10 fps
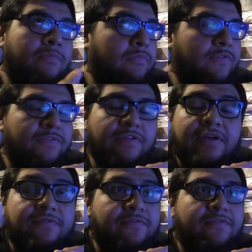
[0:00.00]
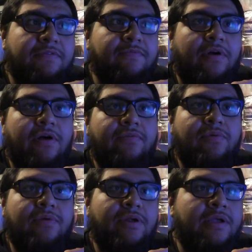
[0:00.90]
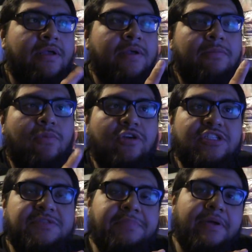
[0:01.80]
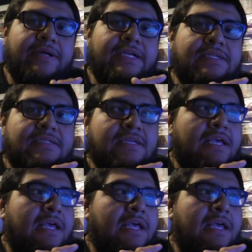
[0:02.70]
stuff involved, or more experience.